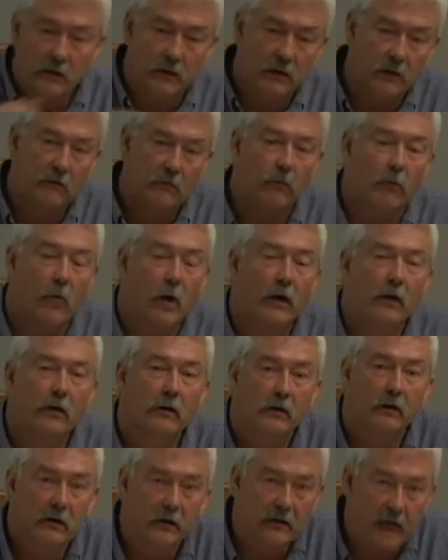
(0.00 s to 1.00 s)
The
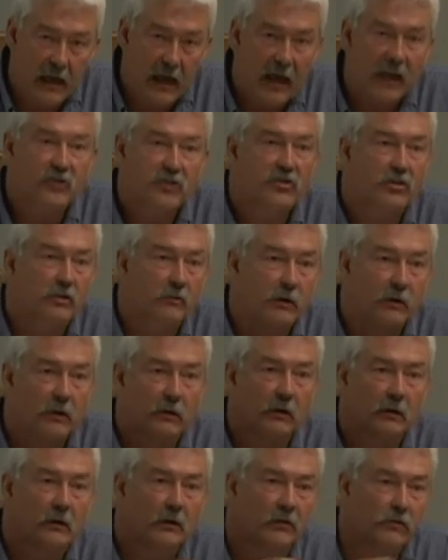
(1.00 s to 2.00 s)
water and ash could be
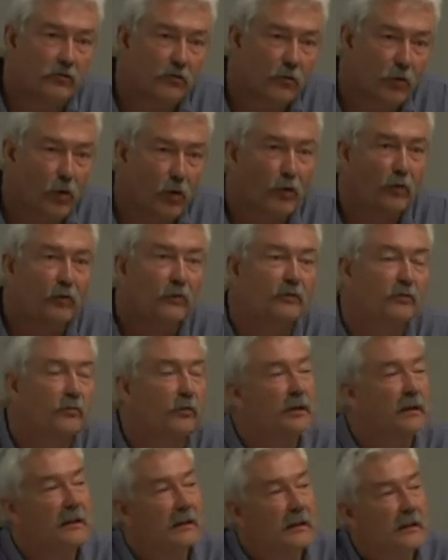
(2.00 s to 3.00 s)
controlled
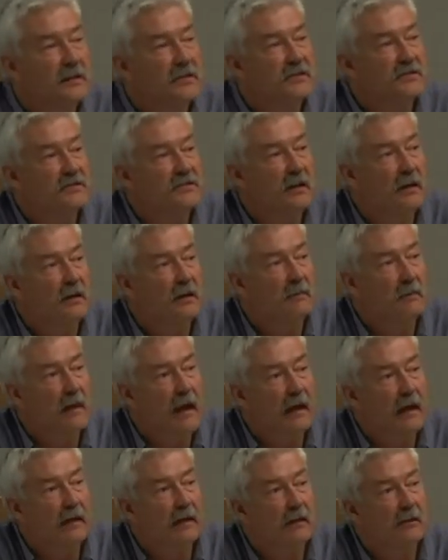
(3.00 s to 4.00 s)
release
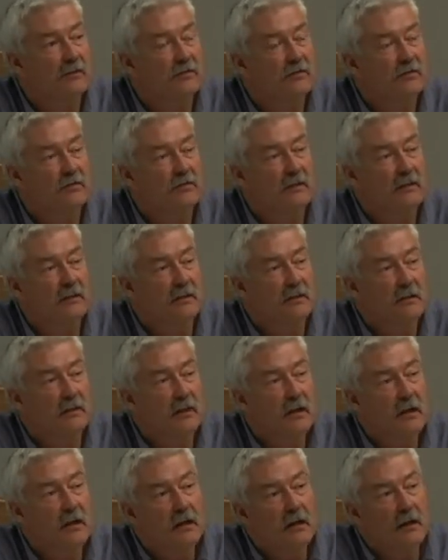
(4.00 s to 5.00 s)
back into
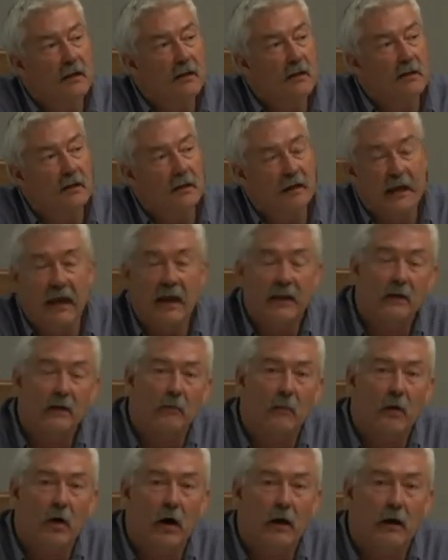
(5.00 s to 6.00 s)
the canyon
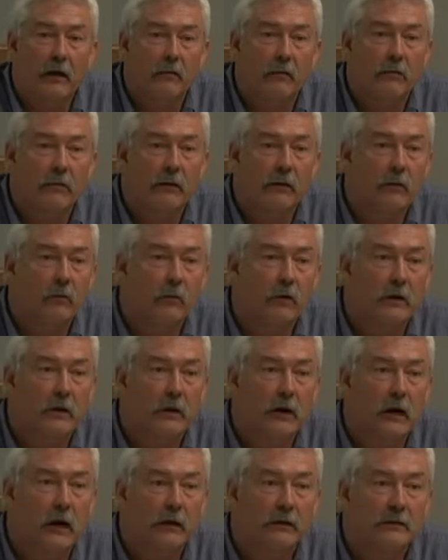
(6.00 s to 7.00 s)
bottom that would
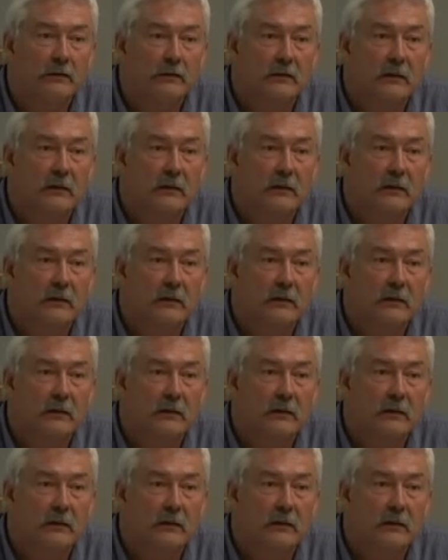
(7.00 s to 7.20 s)
not